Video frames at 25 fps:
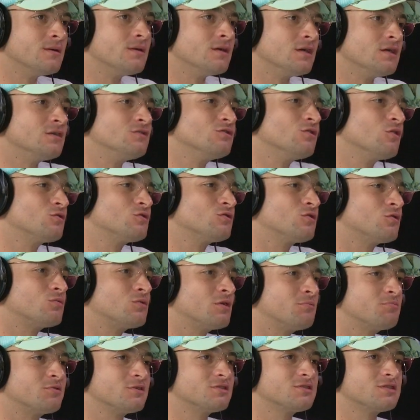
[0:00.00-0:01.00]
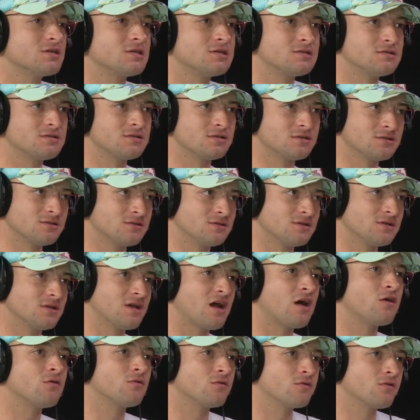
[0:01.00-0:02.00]
It's not so represented the
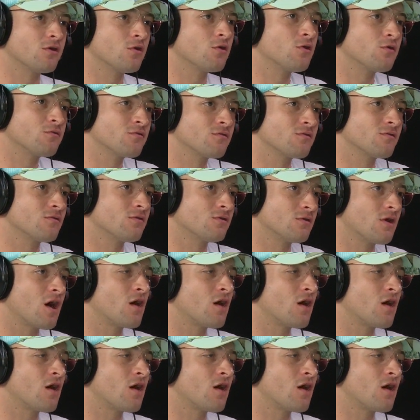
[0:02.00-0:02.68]
author